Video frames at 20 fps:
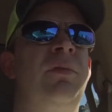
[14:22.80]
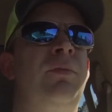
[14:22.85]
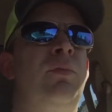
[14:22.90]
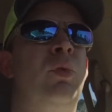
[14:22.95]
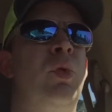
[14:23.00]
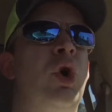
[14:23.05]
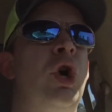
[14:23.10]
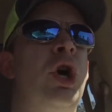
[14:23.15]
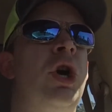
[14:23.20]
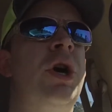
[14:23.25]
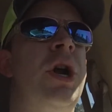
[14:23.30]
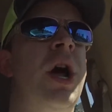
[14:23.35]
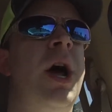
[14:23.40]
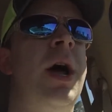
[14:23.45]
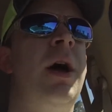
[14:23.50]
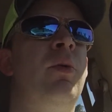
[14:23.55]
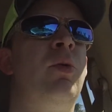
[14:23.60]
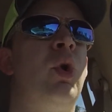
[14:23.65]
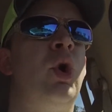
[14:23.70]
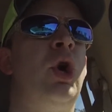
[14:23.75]
were
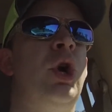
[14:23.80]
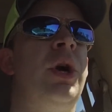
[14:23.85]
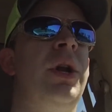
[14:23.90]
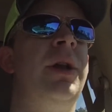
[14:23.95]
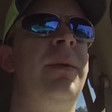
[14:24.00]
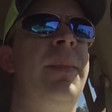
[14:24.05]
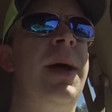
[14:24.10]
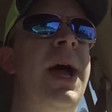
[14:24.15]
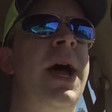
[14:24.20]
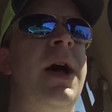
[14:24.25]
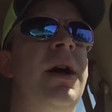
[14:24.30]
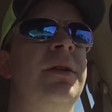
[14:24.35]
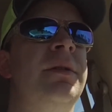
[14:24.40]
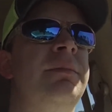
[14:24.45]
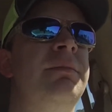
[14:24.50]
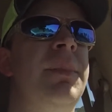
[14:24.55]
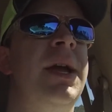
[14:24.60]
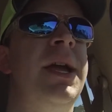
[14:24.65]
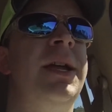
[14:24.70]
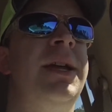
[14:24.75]
not worried
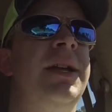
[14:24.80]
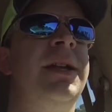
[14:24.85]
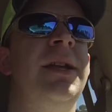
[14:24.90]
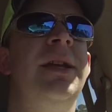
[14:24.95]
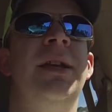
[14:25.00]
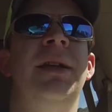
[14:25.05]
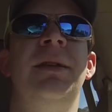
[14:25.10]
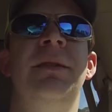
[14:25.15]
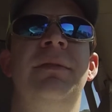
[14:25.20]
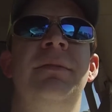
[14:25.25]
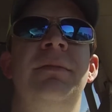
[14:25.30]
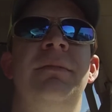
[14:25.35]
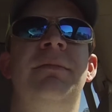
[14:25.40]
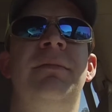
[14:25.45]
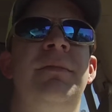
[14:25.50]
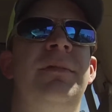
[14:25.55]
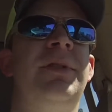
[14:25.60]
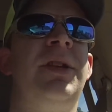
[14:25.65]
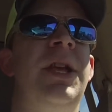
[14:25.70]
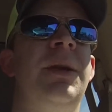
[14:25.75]
about keeping
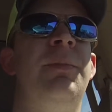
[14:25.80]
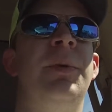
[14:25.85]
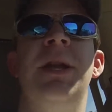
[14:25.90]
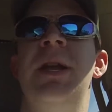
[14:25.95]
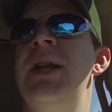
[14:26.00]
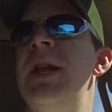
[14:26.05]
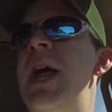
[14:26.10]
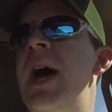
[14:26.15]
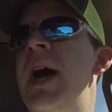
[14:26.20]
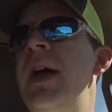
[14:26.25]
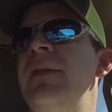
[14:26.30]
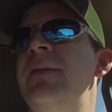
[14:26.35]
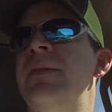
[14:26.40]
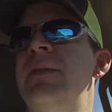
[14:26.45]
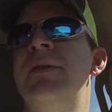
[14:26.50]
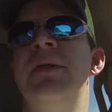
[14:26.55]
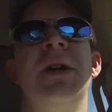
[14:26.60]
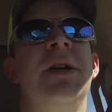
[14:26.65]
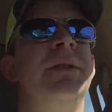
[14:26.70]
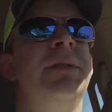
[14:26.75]
it nice
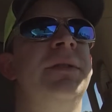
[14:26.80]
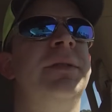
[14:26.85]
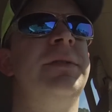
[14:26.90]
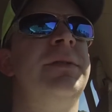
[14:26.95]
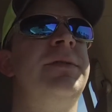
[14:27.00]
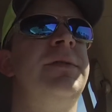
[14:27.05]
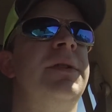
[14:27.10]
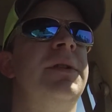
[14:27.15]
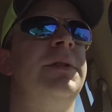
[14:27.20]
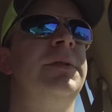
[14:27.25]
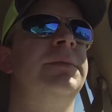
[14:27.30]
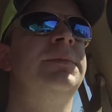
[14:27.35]
or nothing. So,